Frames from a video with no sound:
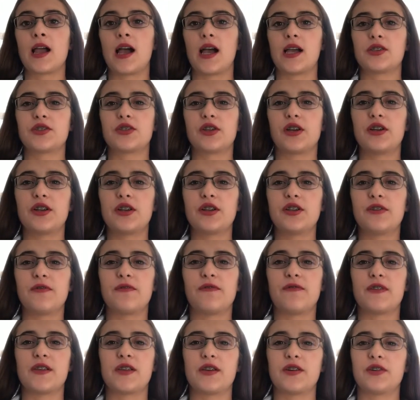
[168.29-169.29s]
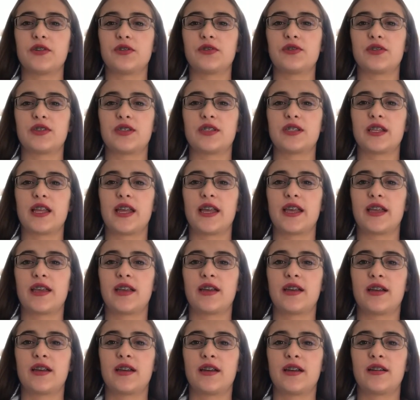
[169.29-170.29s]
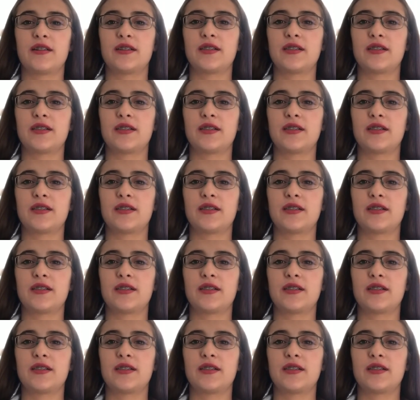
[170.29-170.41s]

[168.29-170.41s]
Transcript: I started to feel just like,